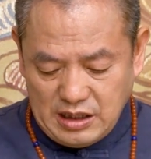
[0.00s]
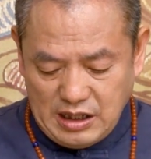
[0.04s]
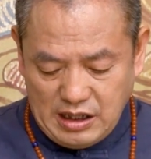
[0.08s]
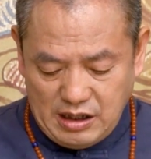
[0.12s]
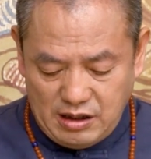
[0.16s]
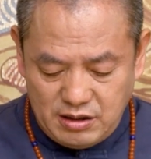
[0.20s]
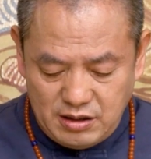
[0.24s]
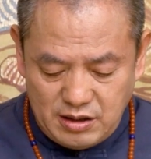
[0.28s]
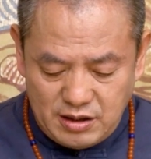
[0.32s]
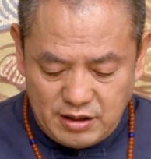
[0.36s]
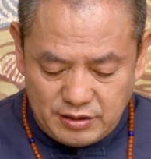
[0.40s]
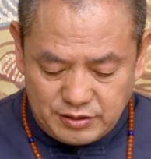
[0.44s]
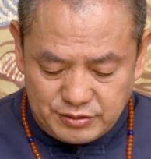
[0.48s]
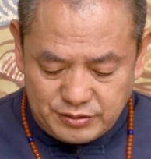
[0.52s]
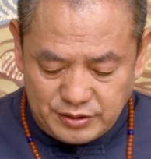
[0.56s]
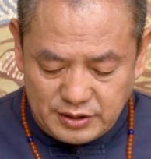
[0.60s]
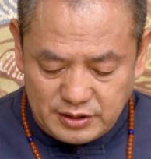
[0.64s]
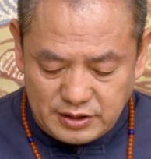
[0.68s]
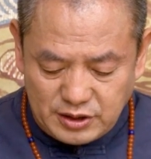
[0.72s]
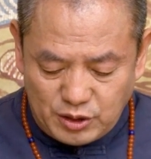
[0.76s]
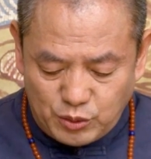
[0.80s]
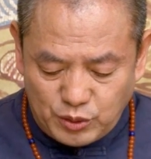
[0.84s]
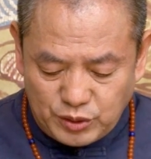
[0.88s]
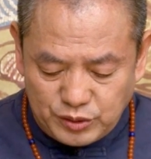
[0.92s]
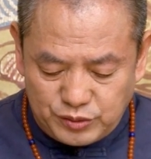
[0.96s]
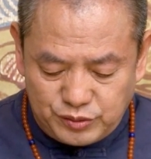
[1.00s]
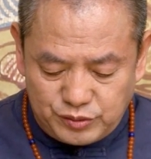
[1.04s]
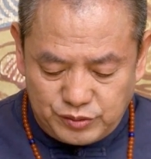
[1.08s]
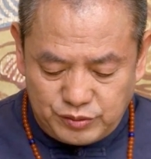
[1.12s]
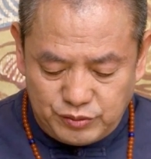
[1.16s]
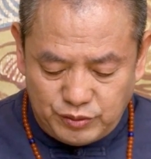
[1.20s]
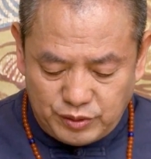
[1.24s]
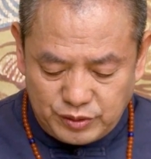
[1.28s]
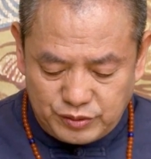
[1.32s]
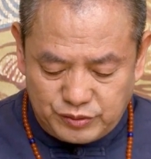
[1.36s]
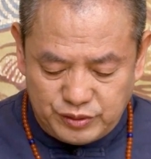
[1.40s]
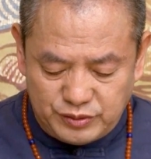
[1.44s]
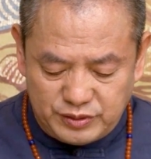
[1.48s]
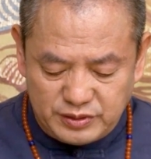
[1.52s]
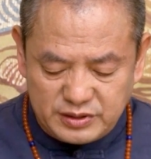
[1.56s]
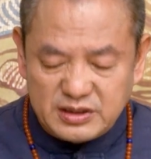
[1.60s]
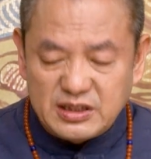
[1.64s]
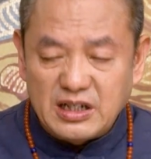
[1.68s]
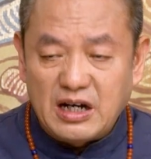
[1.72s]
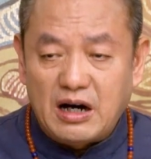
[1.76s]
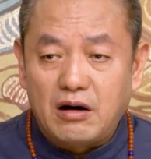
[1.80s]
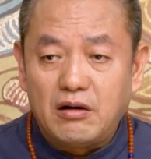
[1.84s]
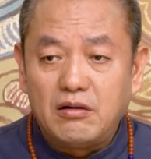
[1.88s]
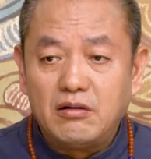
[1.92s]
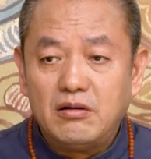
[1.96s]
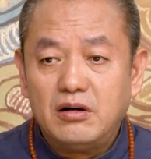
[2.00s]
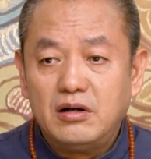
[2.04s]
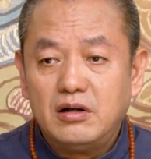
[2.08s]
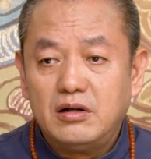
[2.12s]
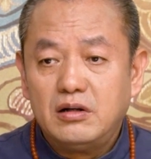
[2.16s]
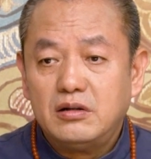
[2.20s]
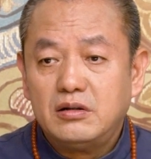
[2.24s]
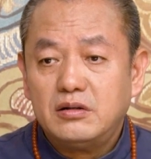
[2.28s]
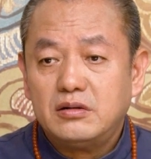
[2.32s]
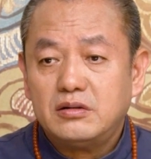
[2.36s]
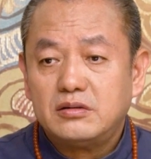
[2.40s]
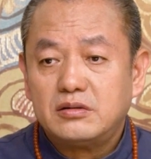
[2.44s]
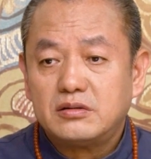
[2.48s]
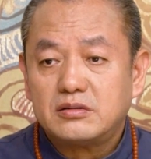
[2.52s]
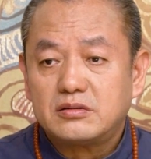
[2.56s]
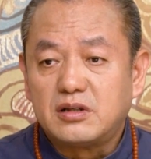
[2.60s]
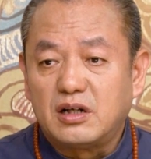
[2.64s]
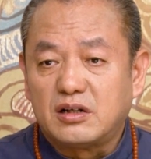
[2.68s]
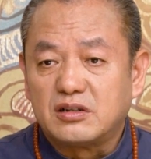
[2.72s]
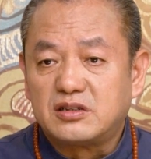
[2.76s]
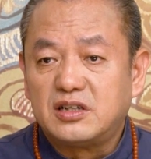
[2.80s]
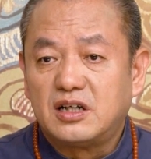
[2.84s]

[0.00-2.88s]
So I grew up with lots of positivity.